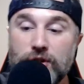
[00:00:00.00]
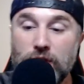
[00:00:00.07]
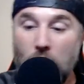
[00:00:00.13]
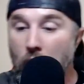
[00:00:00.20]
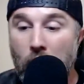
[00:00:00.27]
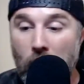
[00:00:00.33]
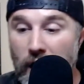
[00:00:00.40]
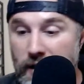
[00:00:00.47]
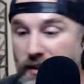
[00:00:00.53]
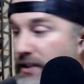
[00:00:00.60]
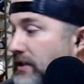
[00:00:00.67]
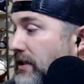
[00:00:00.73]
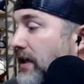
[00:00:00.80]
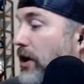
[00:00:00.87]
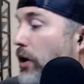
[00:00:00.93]

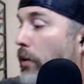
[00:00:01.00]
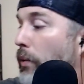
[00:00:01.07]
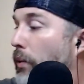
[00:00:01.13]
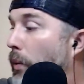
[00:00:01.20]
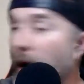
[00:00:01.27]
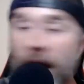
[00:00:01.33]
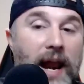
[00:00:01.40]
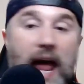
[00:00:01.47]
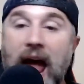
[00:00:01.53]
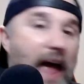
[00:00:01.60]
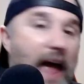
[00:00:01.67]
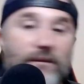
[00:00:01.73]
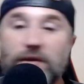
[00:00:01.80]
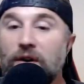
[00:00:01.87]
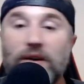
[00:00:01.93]
Toss,
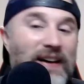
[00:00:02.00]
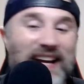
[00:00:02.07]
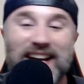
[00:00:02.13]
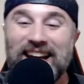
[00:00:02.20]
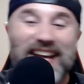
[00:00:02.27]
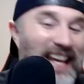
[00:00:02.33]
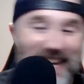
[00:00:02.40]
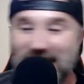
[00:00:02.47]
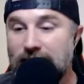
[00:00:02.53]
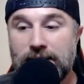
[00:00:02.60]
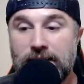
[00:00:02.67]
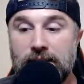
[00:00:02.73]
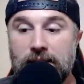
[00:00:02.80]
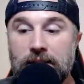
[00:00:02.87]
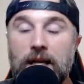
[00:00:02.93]
whatever it
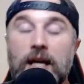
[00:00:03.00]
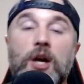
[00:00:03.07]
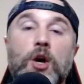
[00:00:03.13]
is,